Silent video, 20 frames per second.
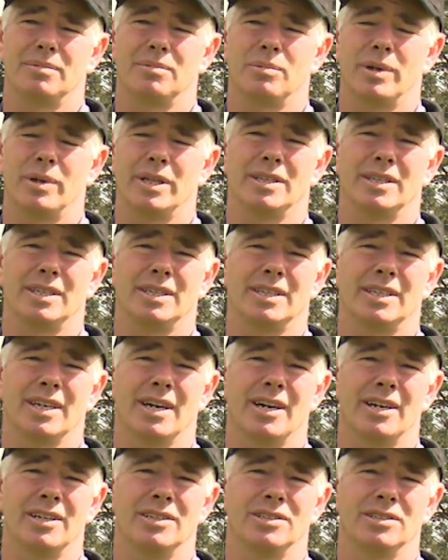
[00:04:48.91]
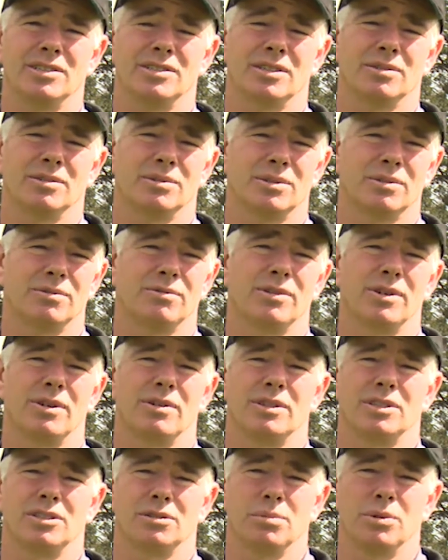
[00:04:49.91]
when it engages, it was a
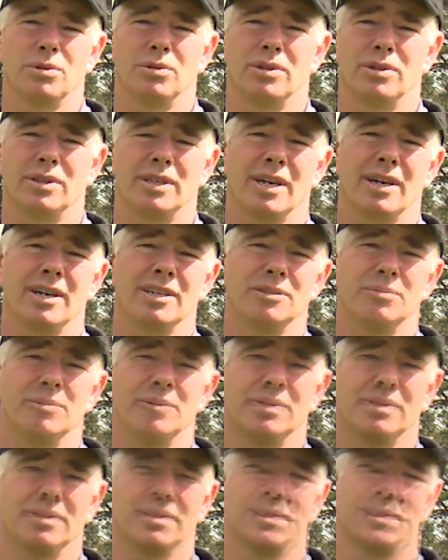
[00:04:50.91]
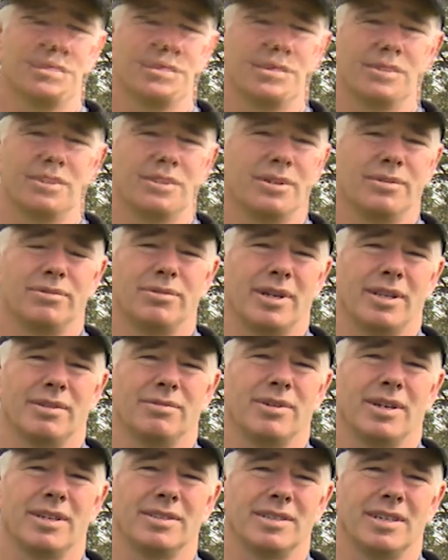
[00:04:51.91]
very smooth engagement. I found it
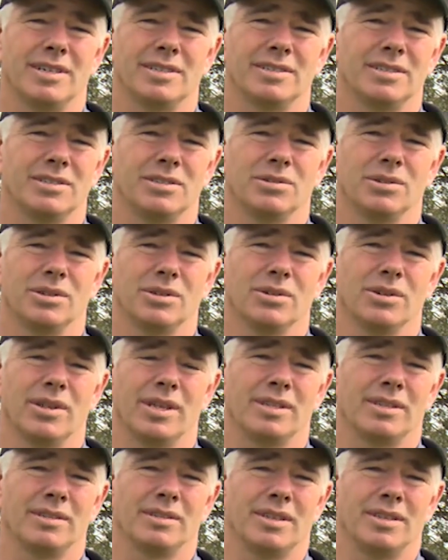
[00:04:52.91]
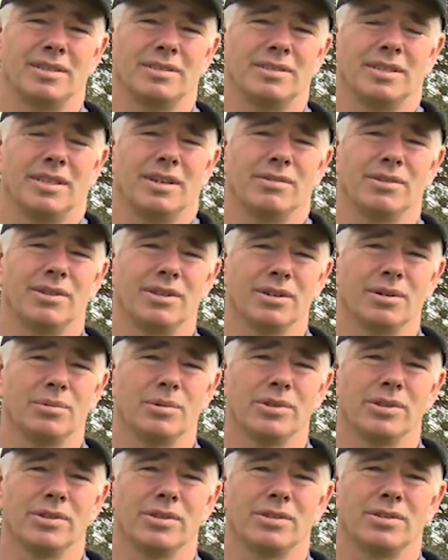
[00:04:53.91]
fantastic doing all that. It did everything I
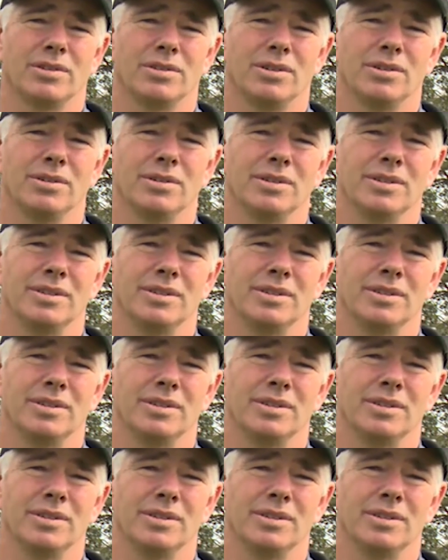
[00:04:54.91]
wanted it to do.